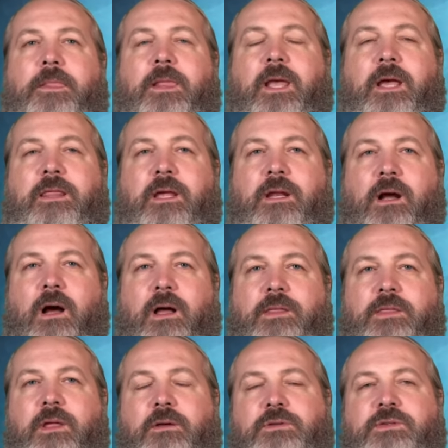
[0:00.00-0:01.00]
And then on
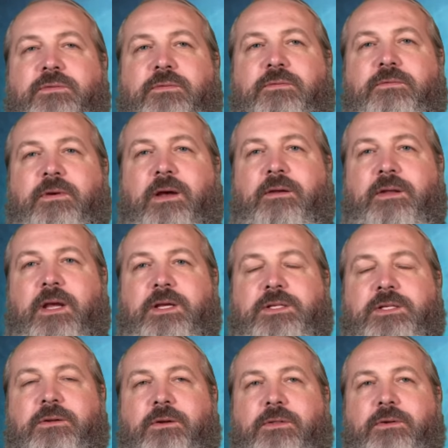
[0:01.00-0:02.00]
those
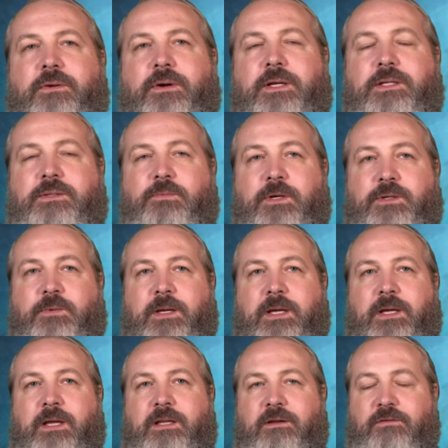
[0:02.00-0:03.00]
foundational authorities, which we
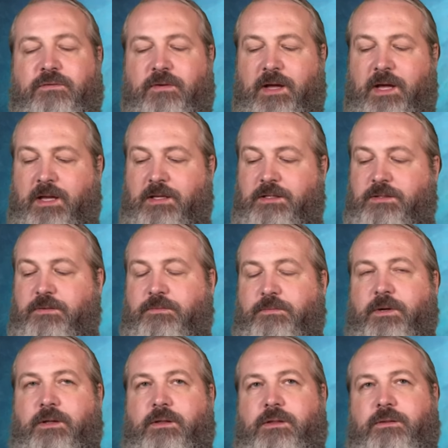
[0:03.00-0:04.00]
can defend
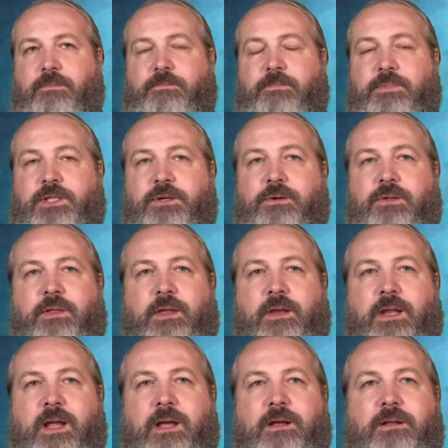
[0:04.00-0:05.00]
with tooth and
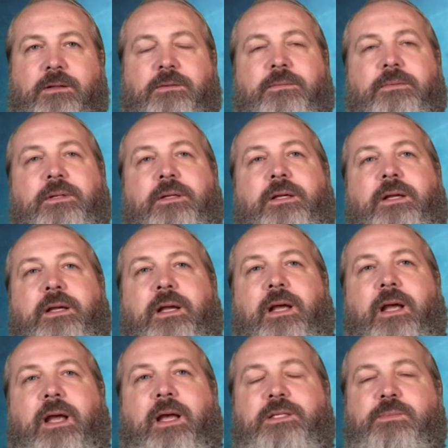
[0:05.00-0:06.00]
nail
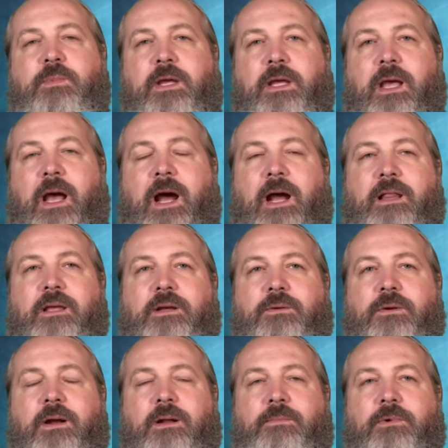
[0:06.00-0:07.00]
as being highly
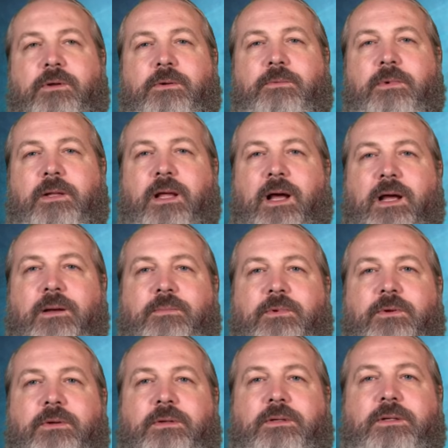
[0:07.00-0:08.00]
credible and
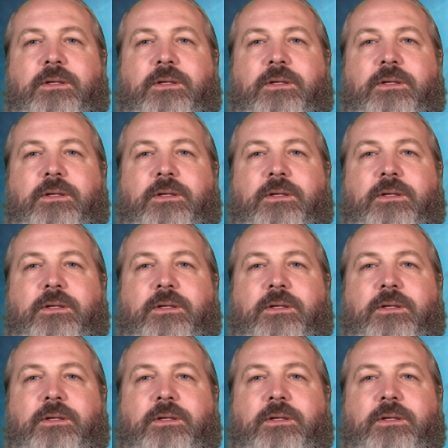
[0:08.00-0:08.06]
reliable,